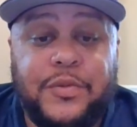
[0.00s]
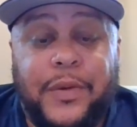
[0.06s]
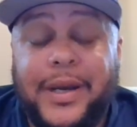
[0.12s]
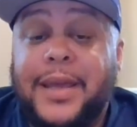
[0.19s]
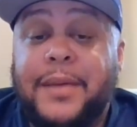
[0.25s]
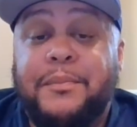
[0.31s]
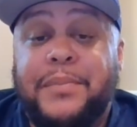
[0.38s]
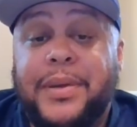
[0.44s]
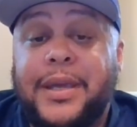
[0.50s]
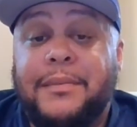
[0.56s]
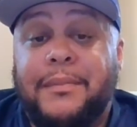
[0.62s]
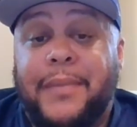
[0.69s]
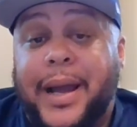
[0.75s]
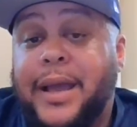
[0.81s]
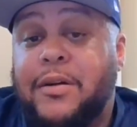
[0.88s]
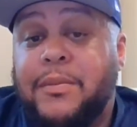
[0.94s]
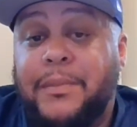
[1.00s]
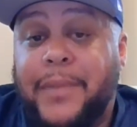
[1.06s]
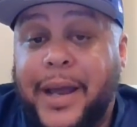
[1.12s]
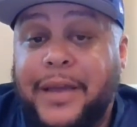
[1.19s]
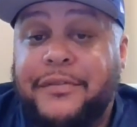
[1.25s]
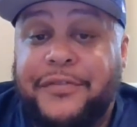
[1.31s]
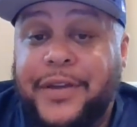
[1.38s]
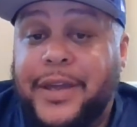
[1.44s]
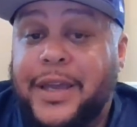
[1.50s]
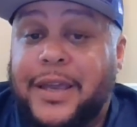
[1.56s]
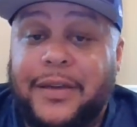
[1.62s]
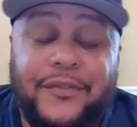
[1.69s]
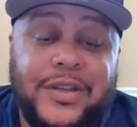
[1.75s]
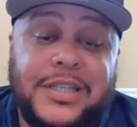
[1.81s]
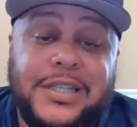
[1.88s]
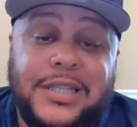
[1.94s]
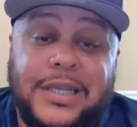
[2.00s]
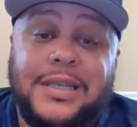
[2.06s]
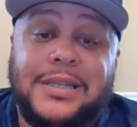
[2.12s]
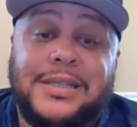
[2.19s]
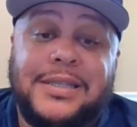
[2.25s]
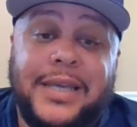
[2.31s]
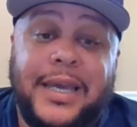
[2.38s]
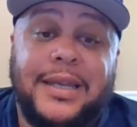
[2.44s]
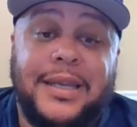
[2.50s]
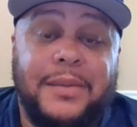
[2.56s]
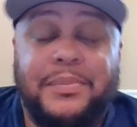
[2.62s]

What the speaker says: when they beat Mike Vick and Virginia Tech.